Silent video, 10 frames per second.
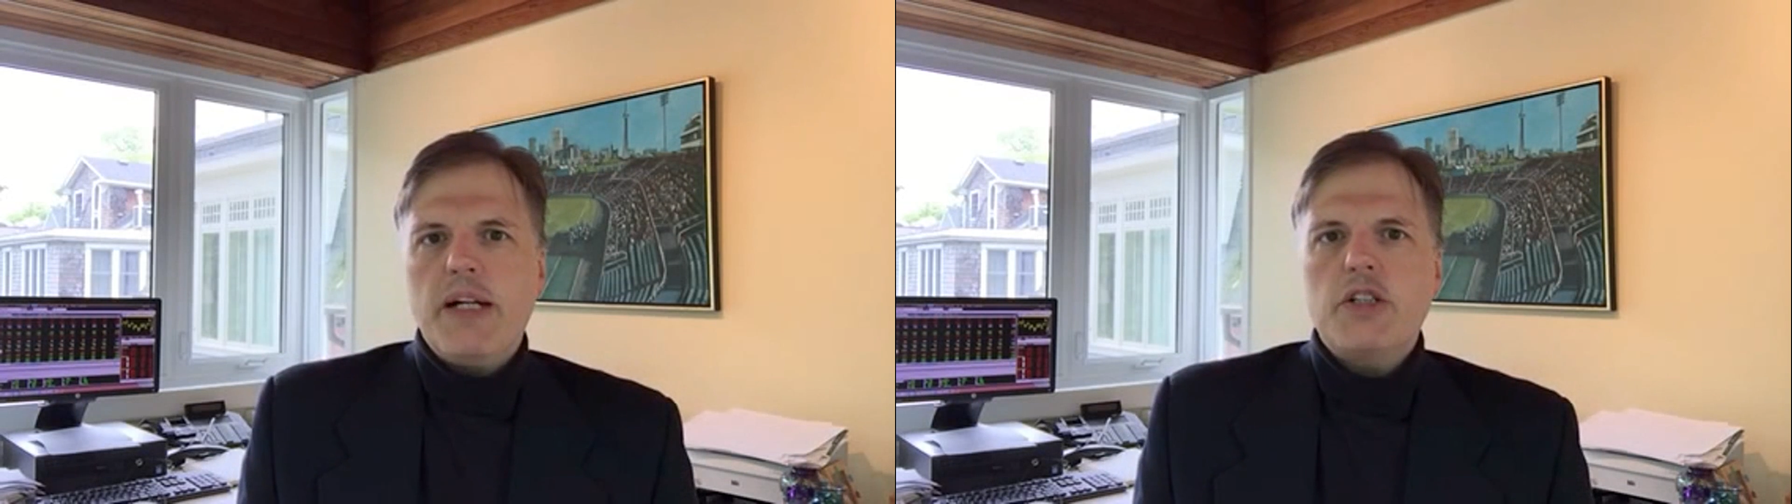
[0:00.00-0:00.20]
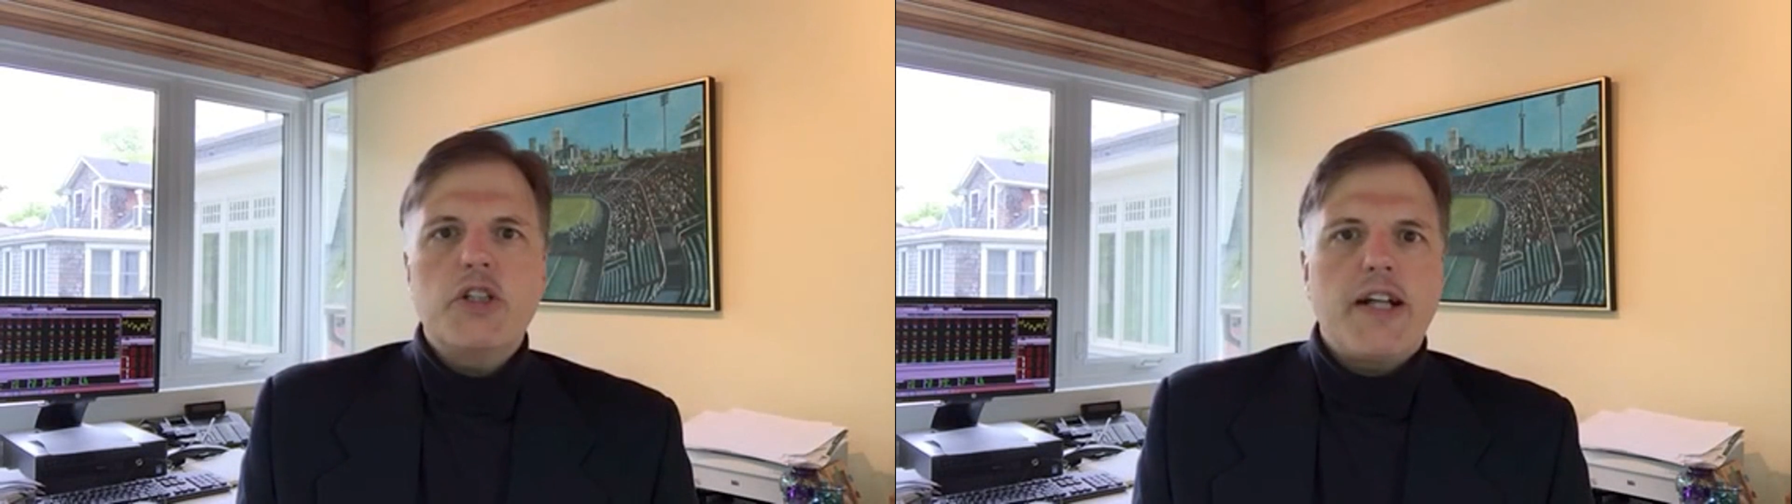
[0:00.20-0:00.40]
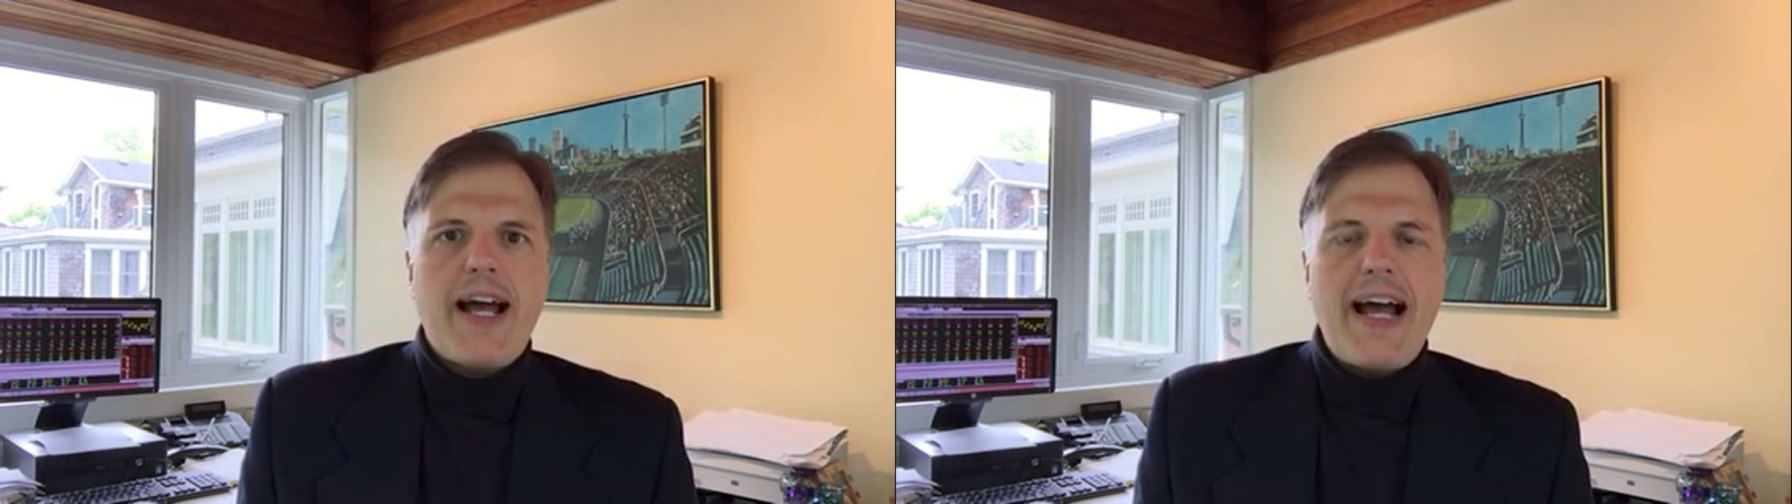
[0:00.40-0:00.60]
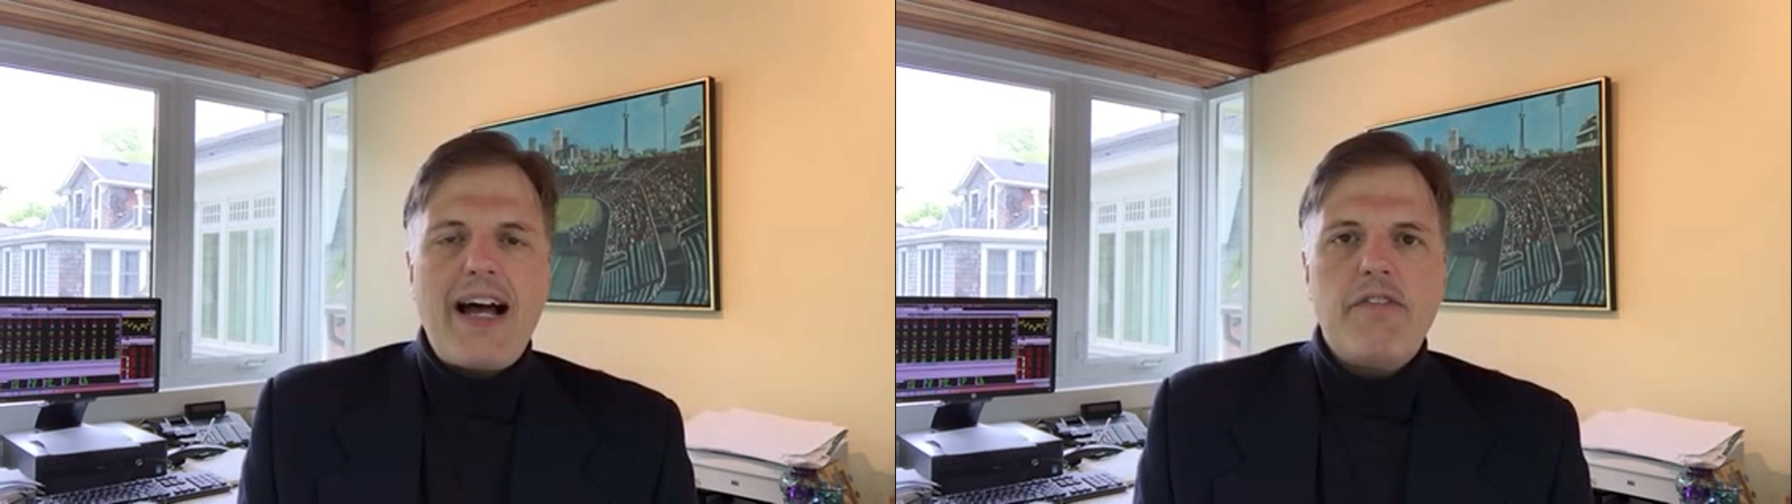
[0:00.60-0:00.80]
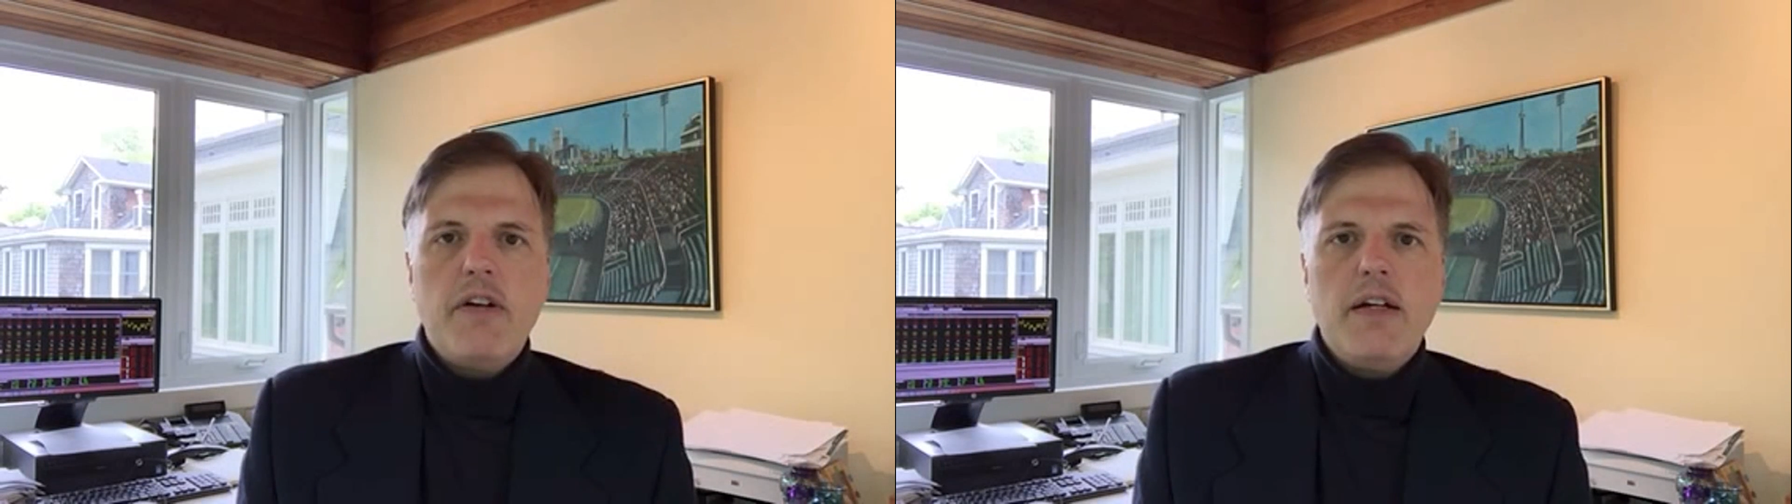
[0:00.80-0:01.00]
rates could
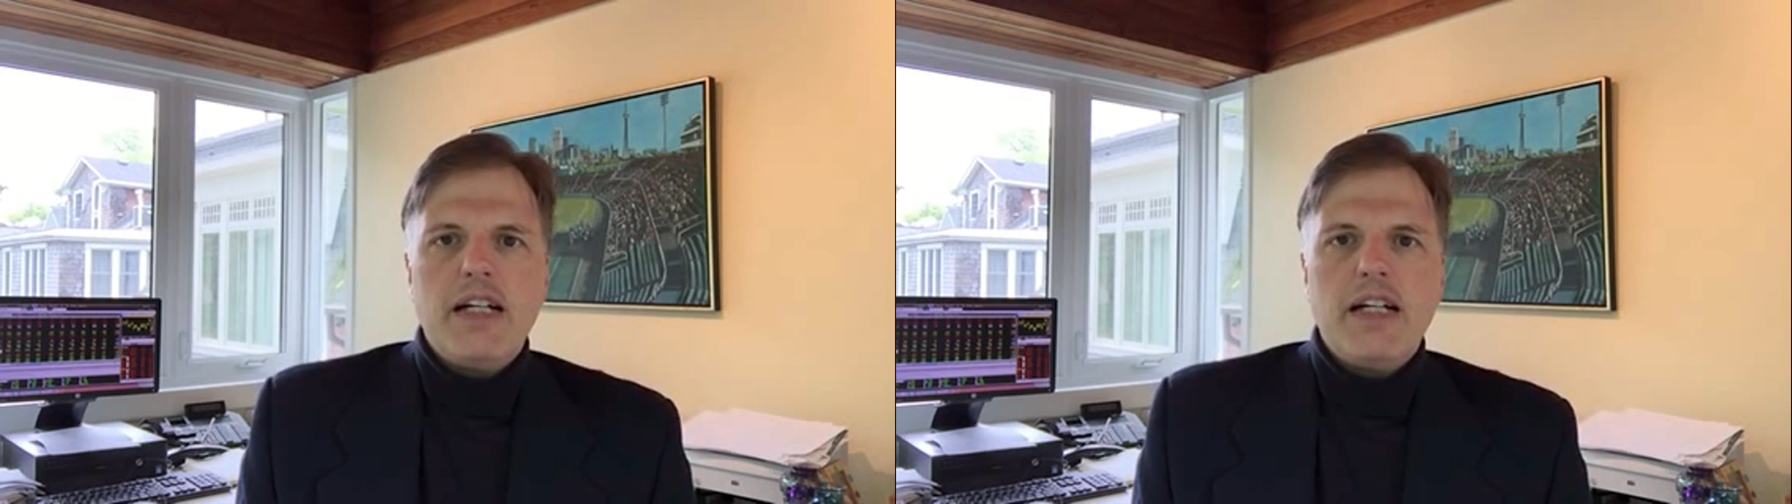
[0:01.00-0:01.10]
have,